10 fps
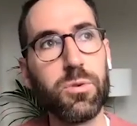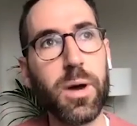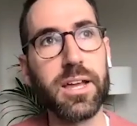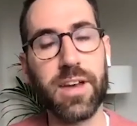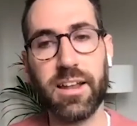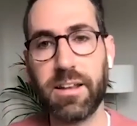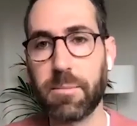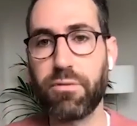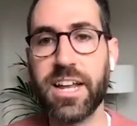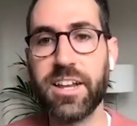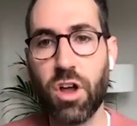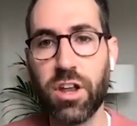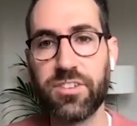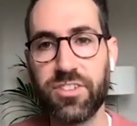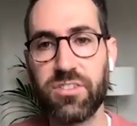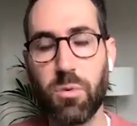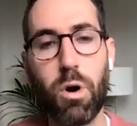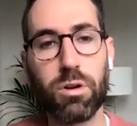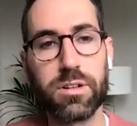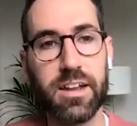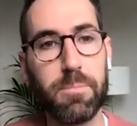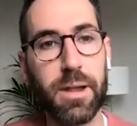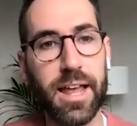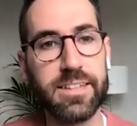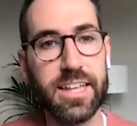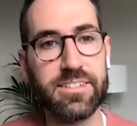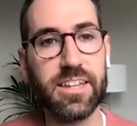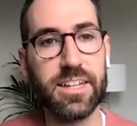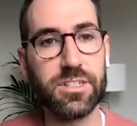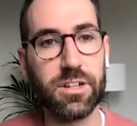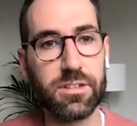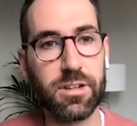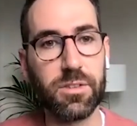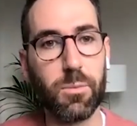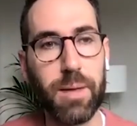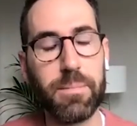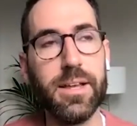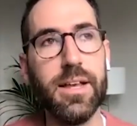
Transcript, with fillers: cool way of kind of like bringing knowledge into one kind of place, destination on, on the web.